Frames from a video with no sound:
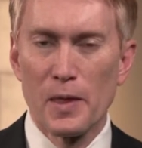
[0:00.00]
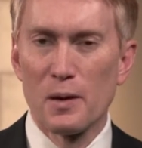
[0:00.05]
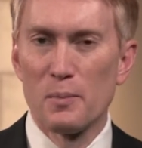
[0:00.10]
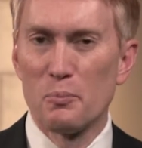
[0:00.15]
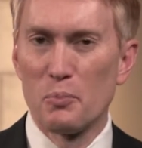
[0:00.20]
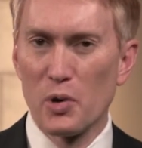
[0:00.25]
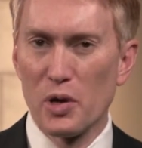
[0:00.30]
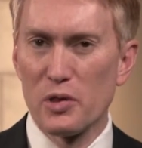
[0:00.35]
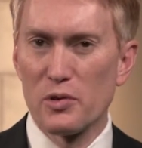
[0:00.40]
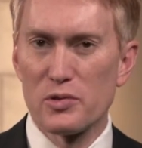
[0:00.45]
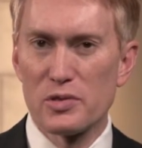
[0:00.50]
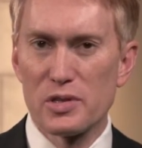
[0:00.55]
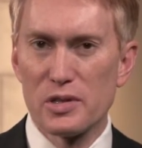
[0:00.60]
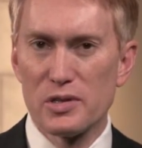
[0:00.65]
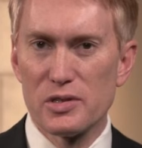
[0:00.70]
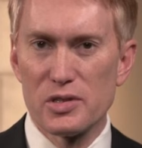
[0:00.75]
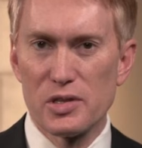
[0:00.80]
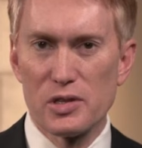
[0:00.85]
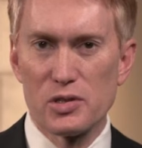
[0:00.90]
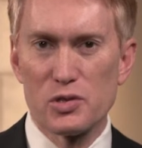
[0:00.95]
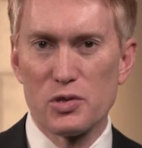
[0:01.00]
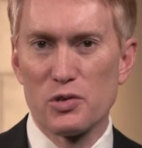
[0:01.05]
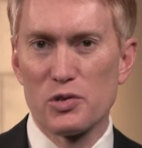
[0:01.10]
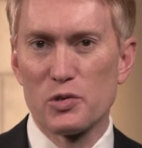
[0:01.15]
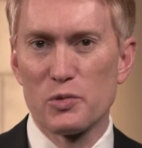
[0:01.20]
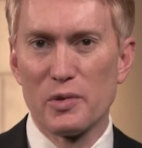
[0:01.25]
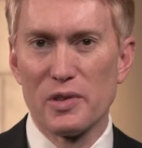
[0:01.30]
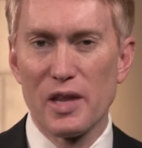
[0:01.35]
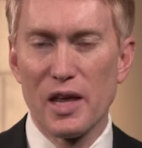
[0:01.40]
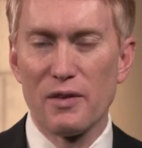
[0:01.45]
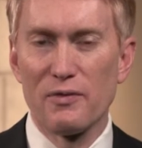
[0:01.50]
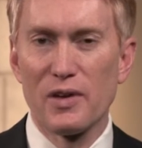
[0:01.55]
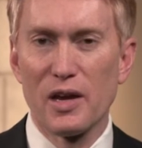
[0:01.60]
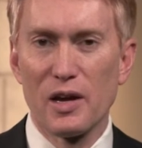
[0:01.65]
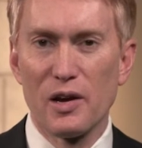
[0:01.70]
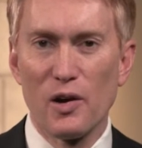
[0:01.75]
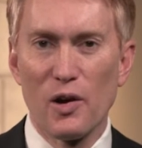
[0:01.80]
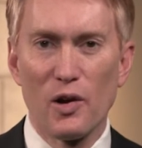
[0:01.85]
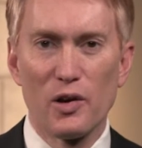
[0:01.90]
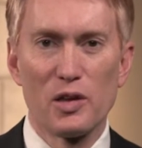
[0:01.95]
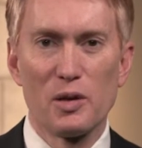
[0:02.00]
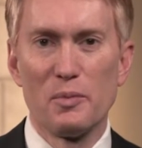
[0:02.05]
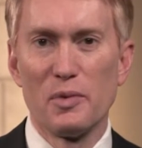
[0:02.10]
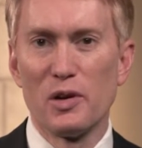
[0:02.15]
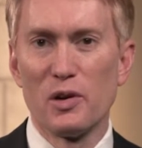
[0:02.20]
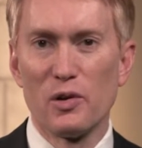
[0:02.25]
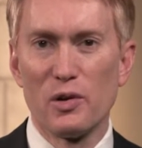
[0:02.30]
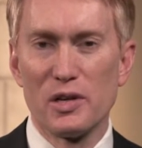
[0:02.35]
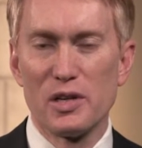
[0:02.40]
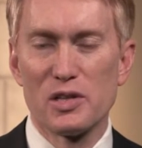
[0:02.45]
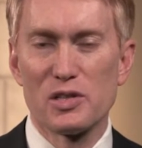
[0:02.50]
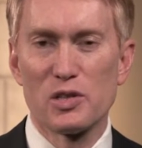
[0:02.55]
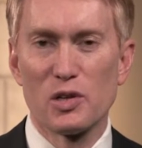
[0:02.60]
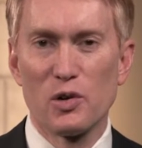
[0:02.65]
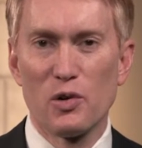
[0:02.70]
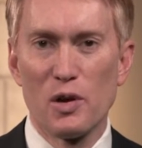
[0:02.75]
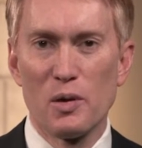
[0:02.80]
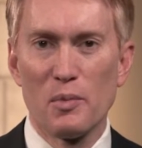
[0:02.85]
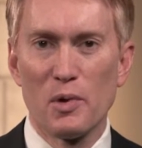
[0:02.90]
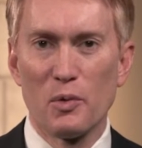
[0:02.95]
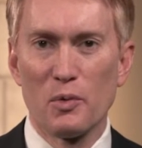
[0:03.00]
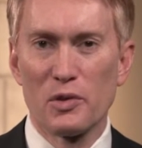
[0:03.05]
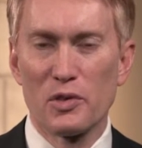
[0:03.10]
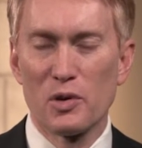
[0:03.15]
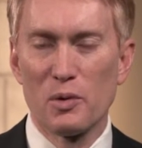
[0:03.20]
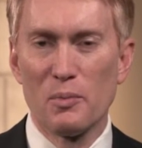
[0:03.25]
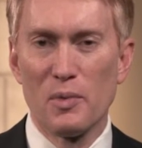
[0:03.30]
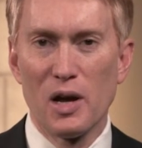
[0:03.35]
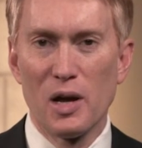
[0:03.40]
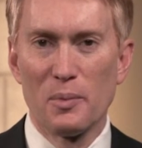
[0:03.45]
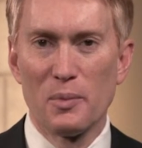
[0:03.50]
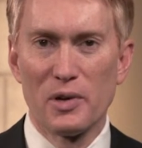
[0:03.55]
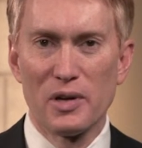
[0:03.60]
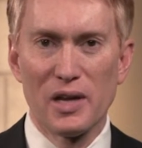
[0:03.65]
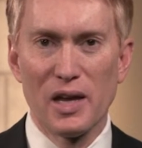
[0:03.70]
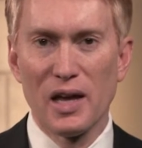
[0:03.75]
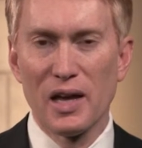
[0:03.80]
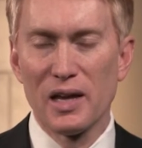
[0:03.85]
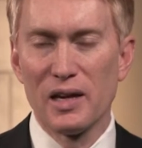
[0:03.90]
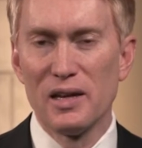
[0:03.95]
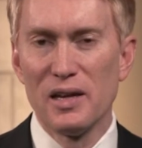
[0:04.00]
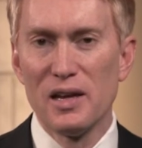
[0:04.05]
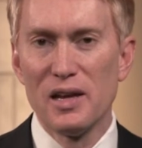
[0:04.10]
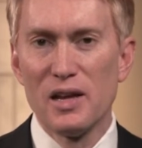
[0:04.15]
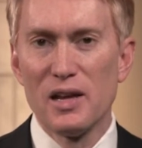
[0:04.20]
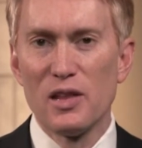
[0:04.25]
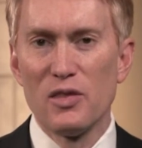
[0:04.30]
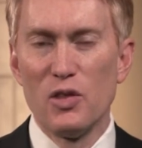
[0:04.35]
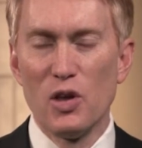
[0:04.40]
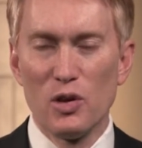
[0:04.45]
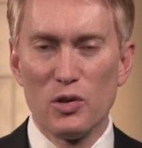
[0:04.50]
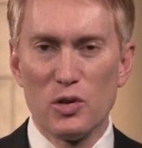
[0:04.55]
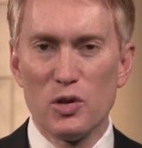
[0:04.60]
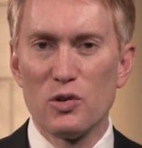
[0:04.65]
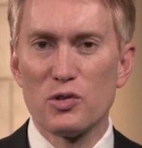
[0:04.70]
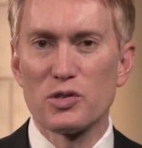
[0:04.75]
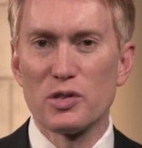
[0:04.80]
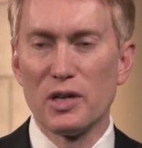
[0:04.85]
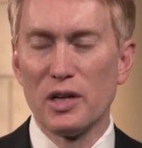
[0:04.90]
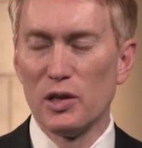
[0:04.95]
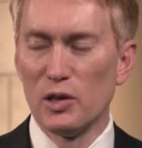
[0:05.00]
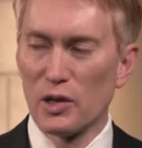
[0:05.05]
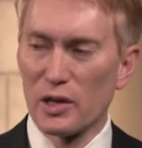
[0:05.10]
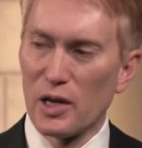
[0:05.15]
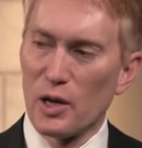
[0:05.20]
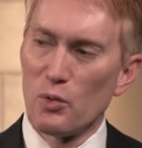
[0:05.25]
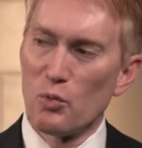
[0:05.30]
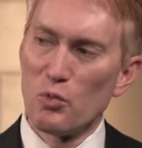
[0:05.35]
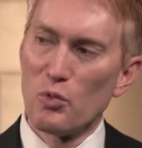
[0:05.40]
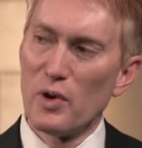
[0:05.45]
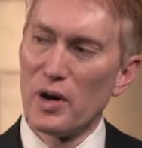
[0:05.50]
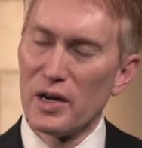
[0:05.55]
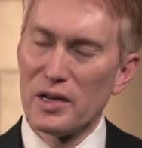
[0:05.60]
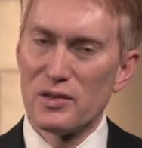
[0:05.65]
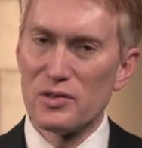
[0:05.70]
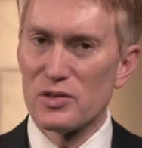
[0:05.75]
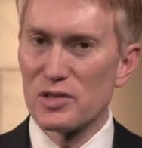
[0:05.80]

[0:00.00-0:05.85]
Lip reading: Brothers and sisters, when they've got an argument or a disagreement with their mom or dad, they'll usually look at one